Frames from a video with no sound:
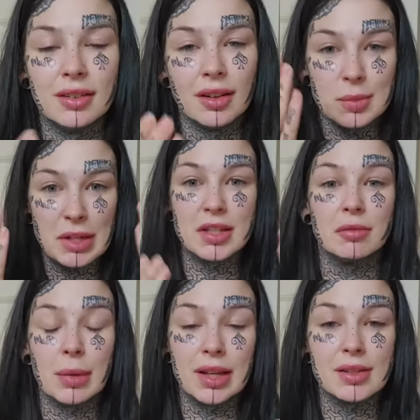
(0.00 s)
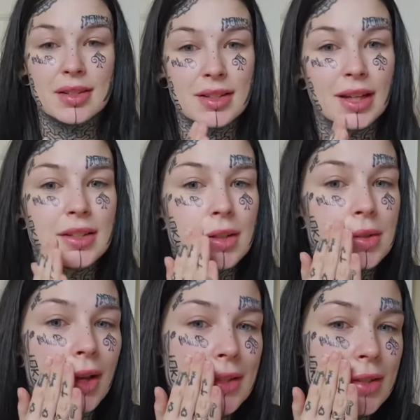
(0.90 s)
especially for me because of the tattoos,
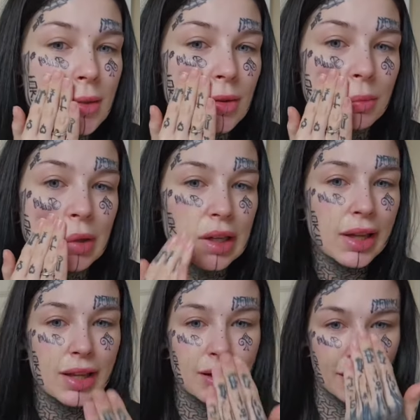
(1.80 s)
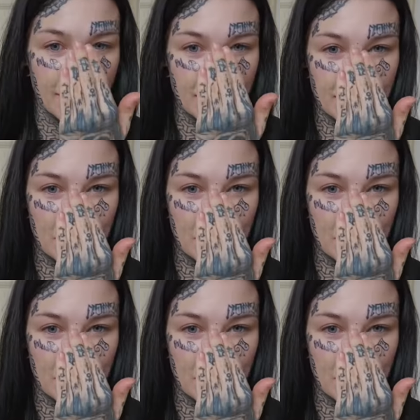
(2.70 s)
I just sort of put it in like